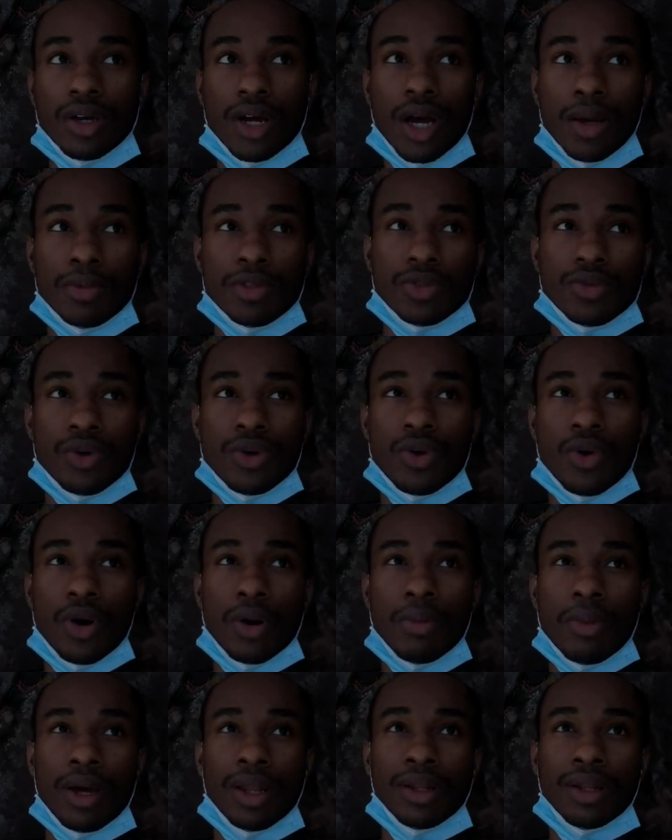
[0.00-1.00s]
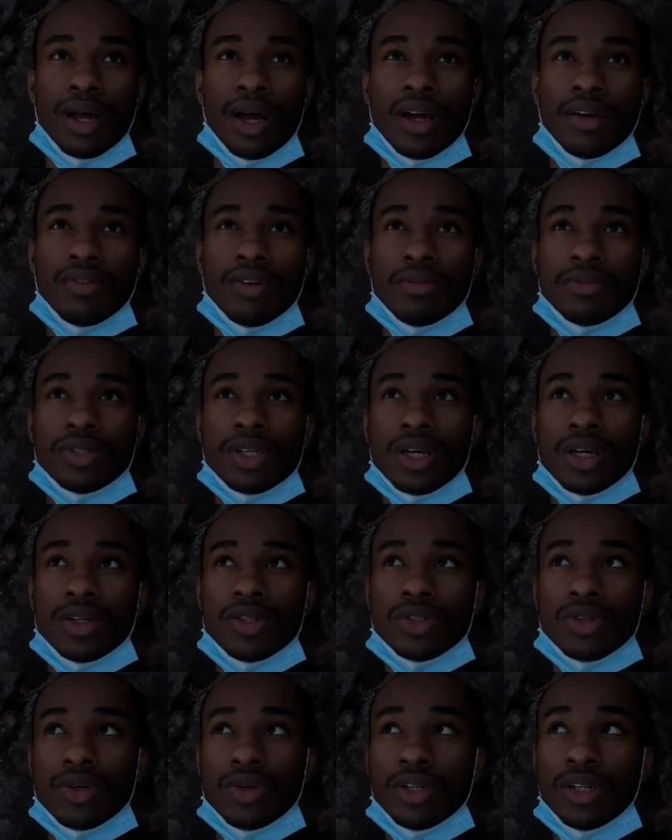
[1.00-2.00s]
I'm just record my life. I'm saying
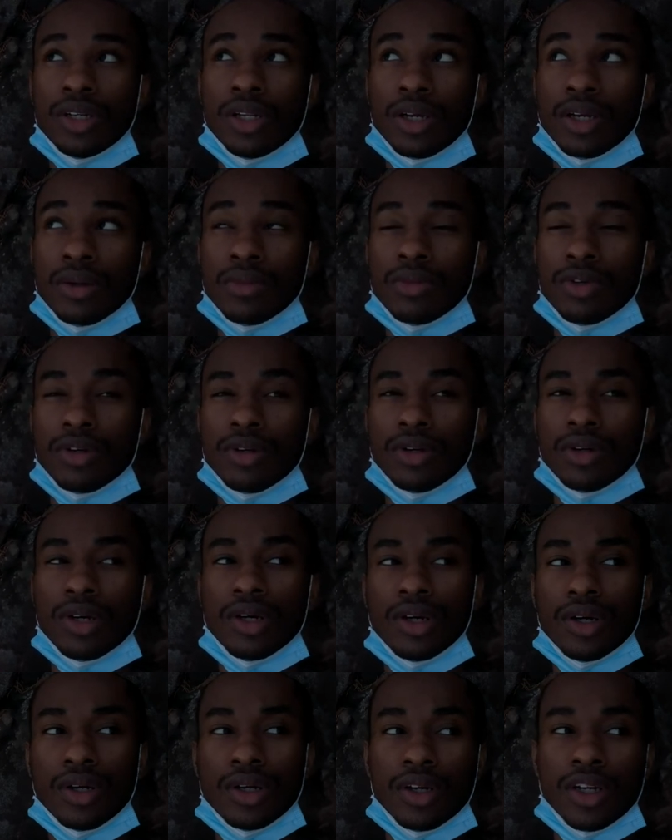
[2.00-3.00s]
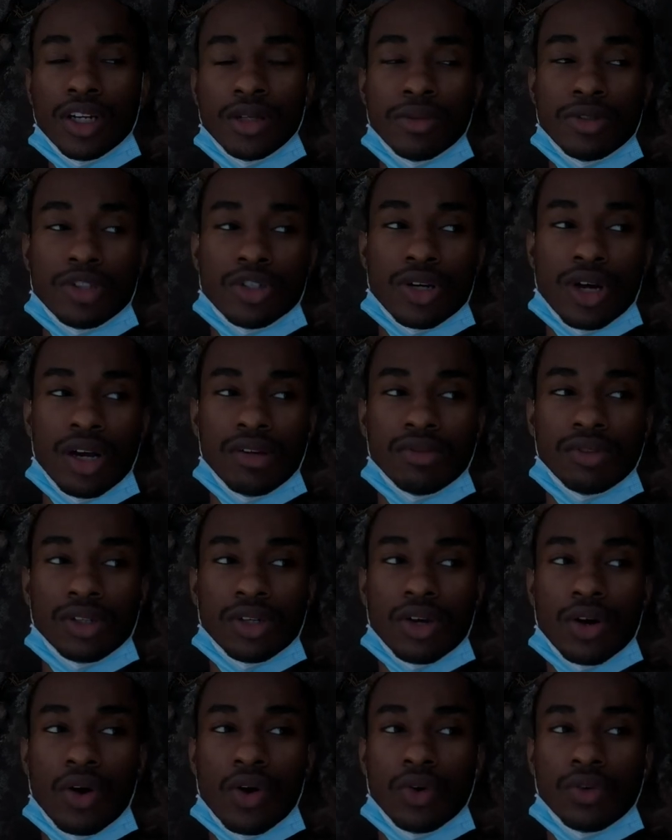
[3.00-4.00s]
journey like I'm gonna be
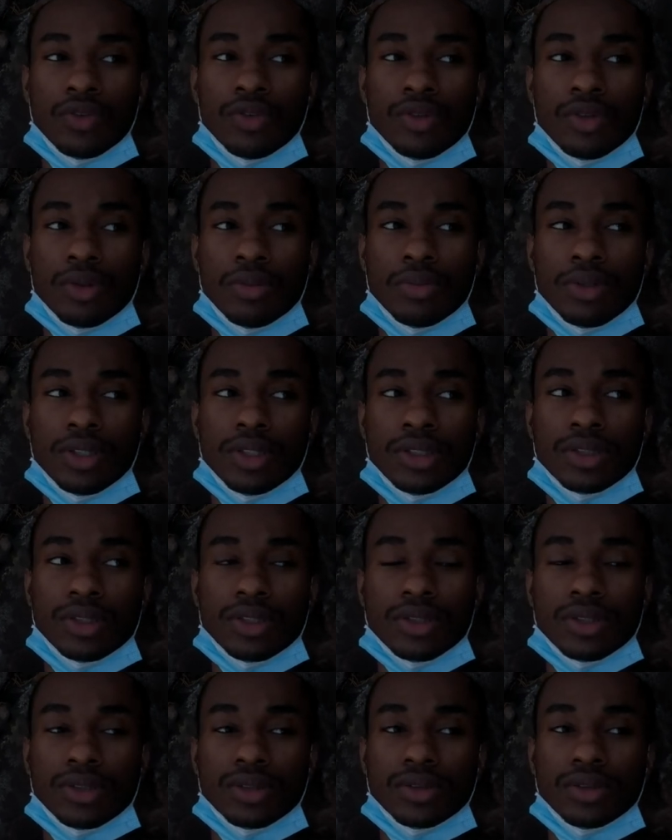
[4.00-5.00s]
traveling all over the place.